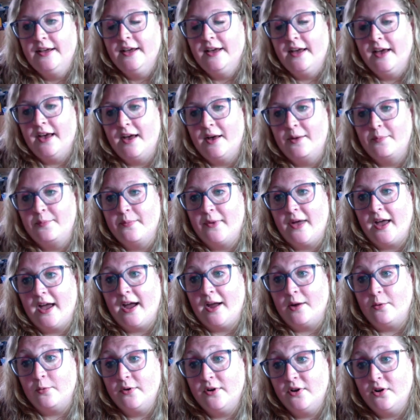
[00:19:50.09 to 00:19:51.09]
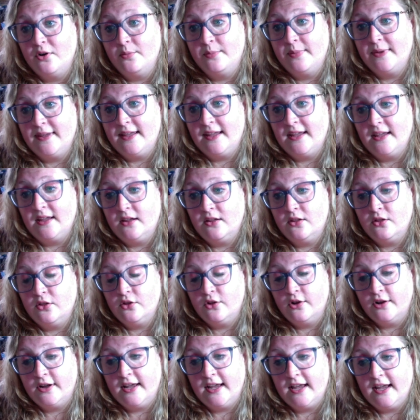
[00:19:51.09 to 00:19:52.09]
I will be
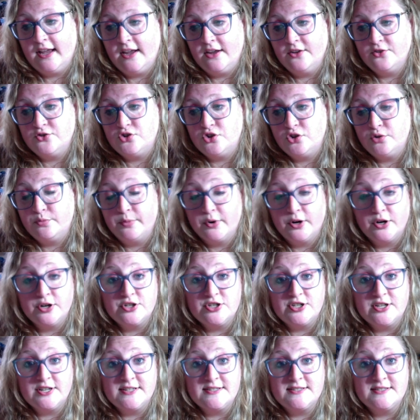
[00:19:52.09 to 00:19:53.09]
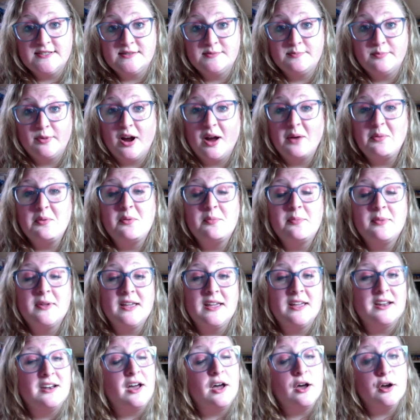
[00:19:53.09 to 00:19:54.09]
looking to purchase probably
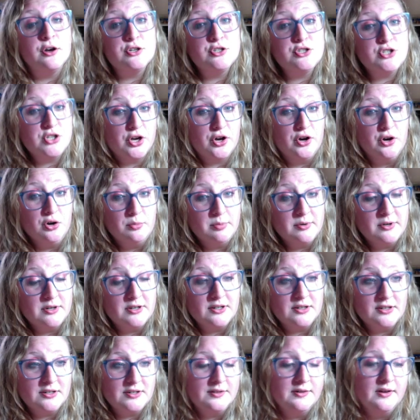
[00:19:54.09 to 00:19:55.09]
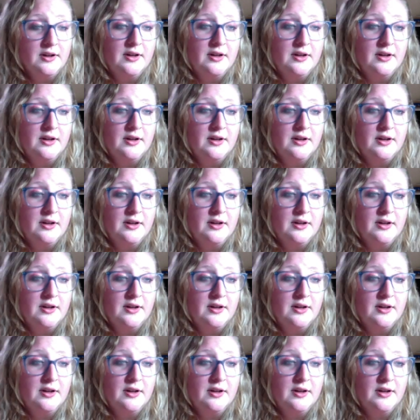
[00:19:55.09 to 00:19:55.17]
in October